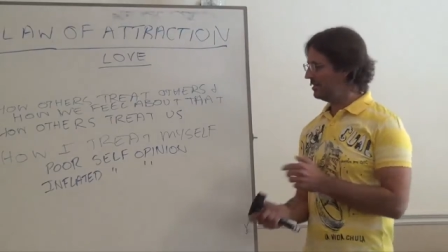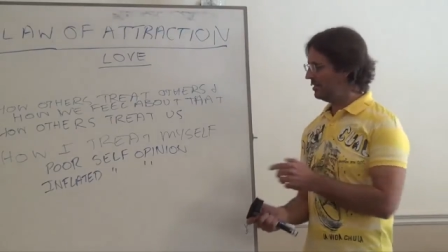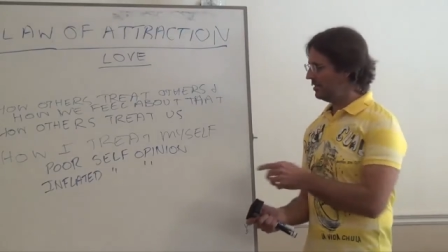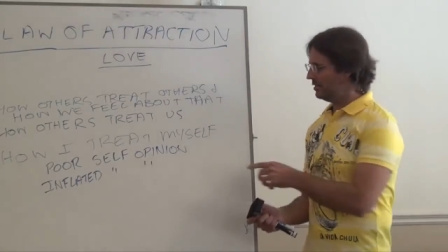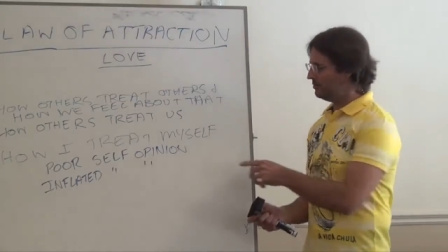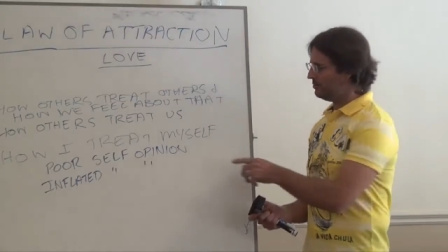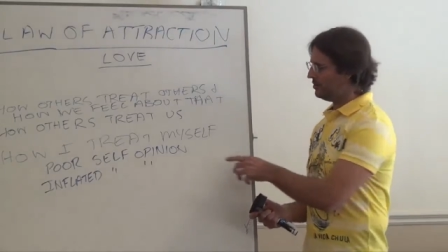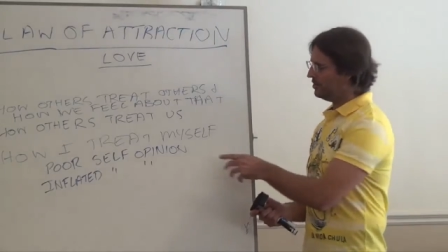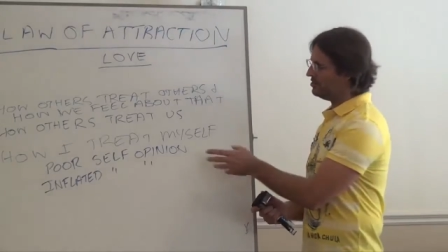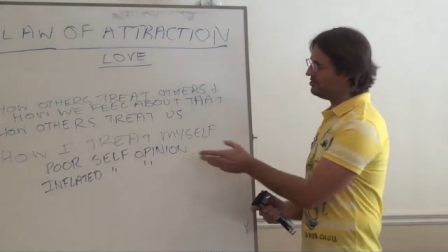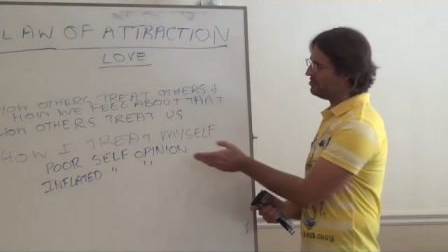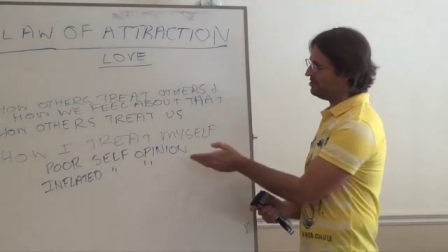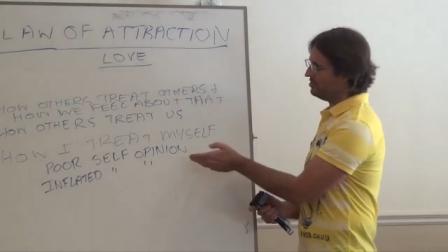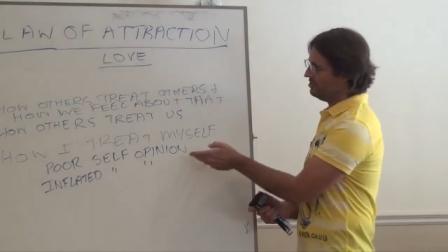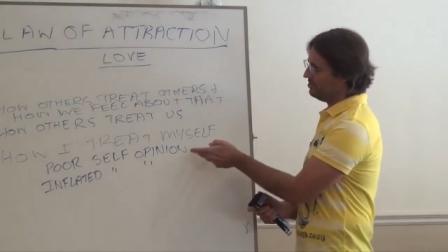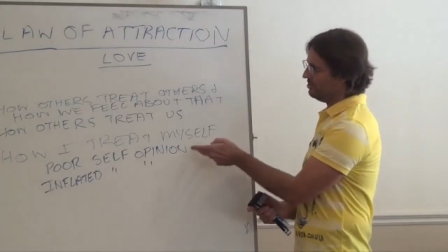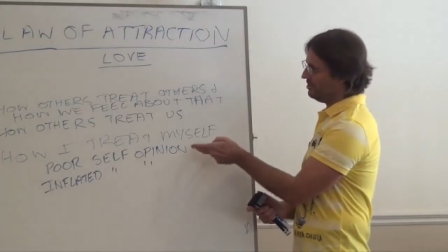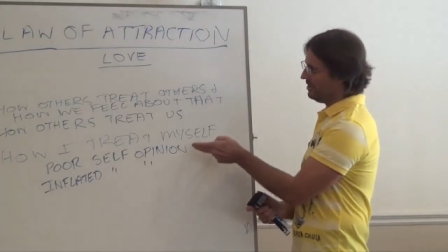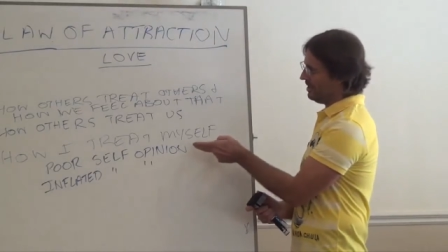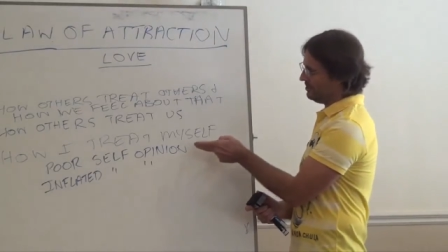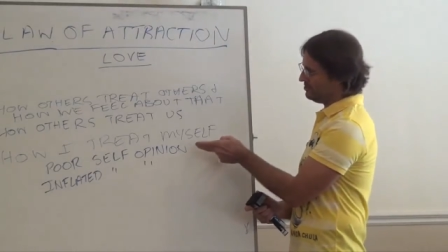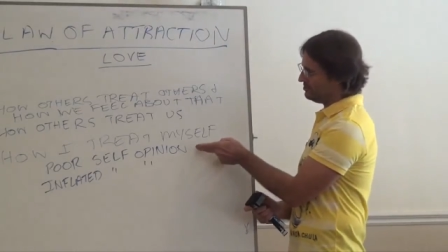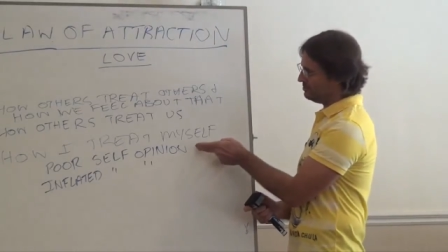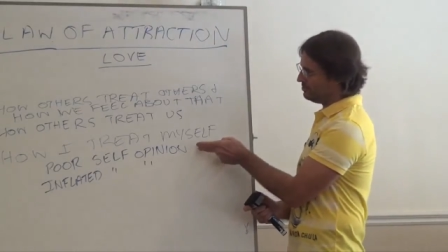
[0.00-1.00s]
The person
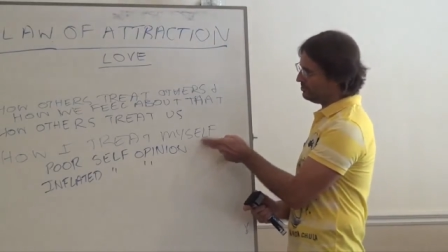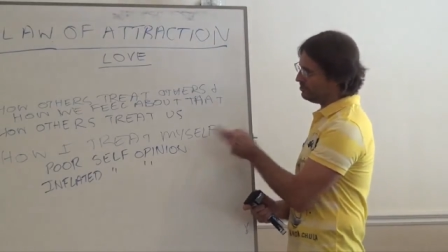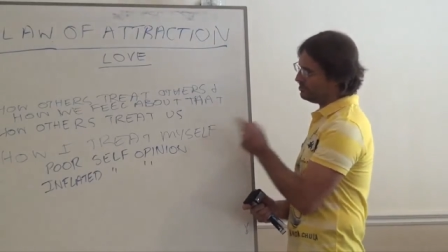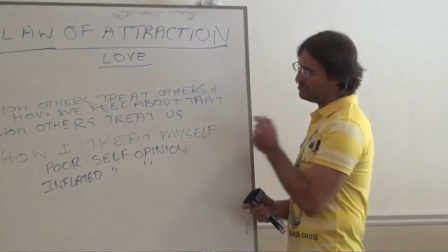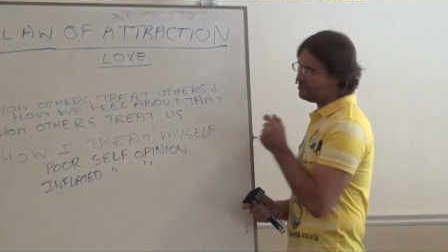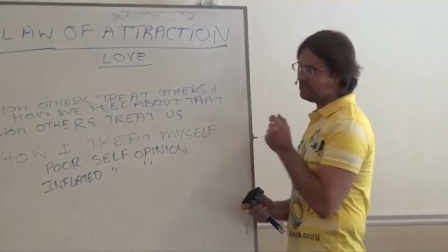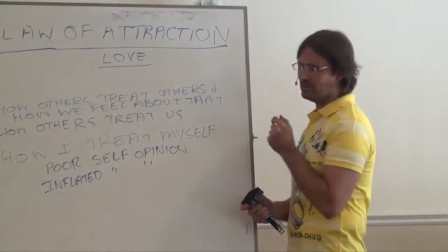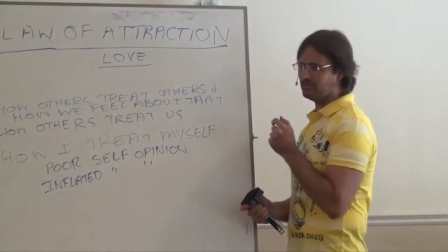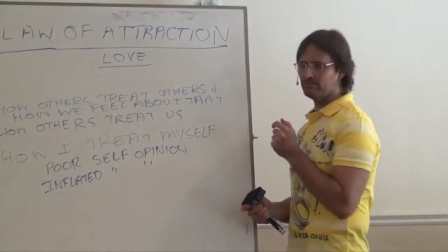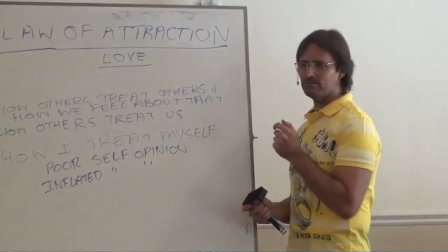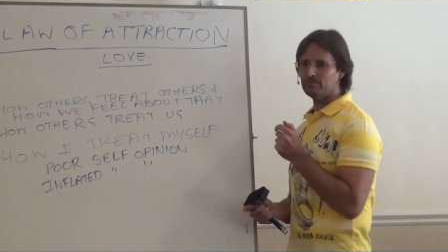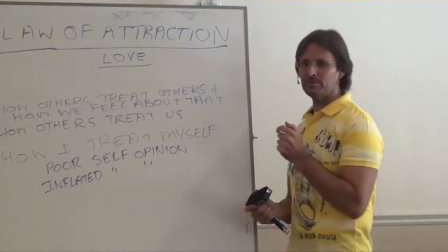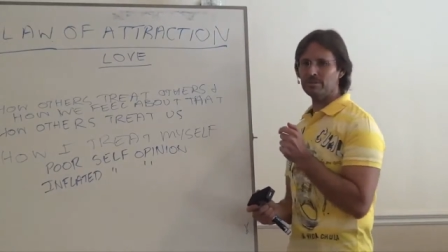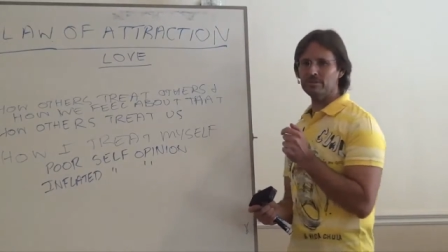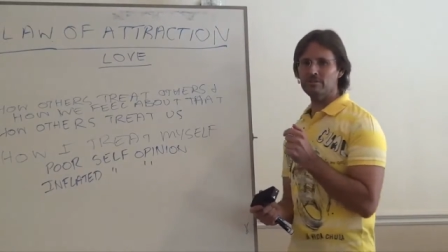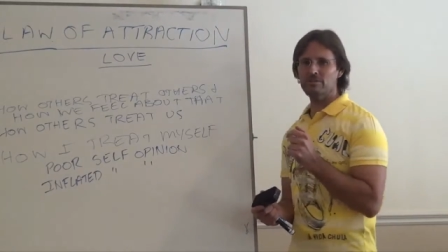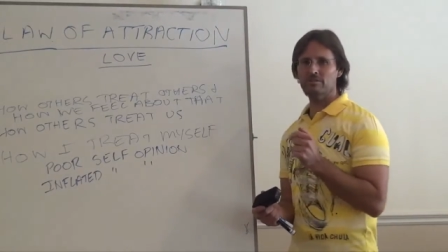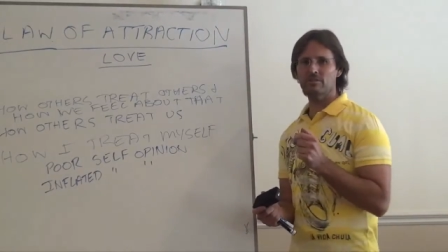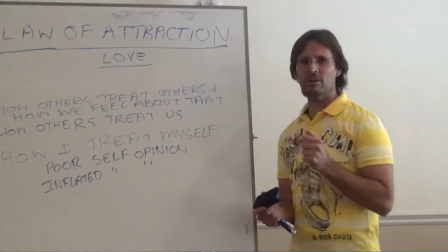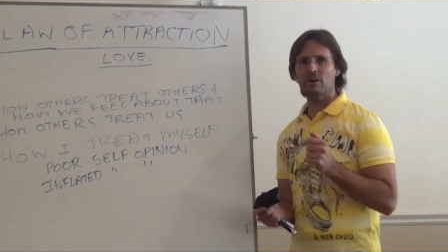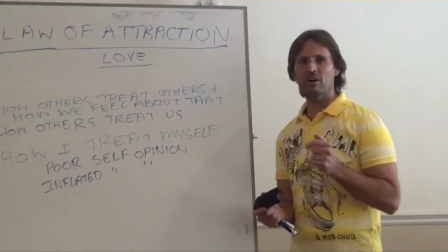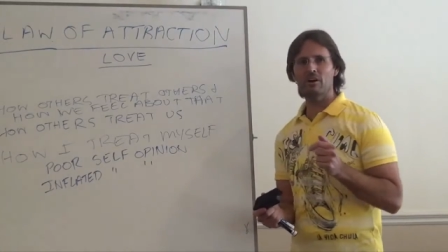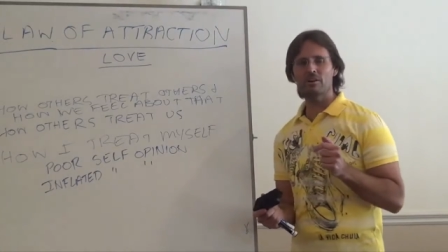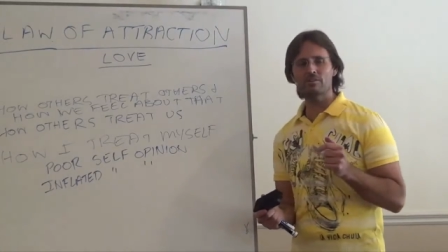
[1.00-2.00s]
who has a poor self
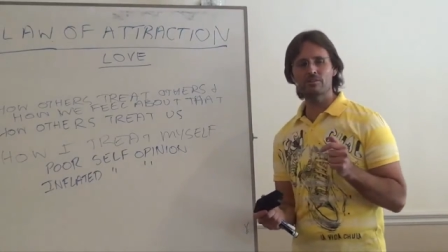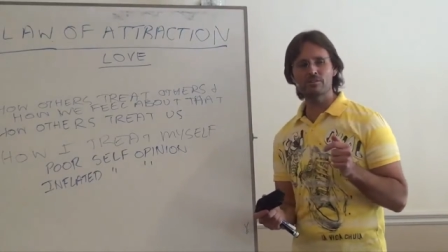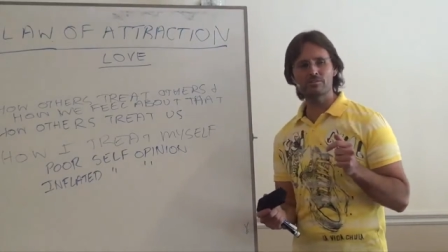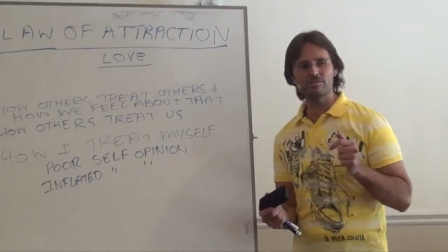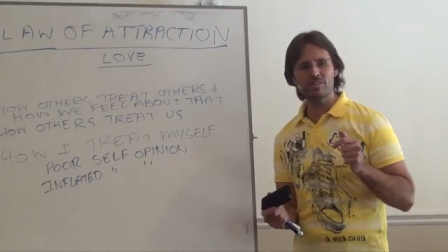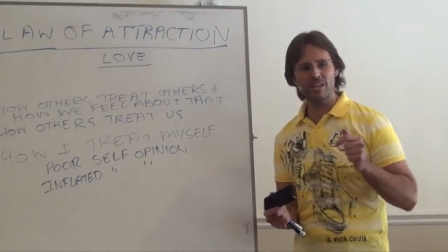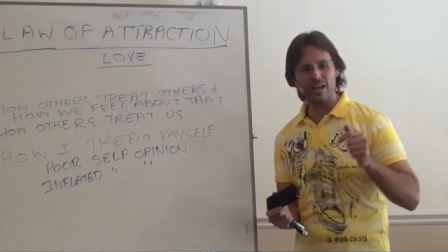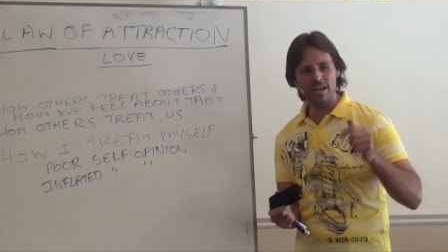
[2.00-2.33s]
opinion honours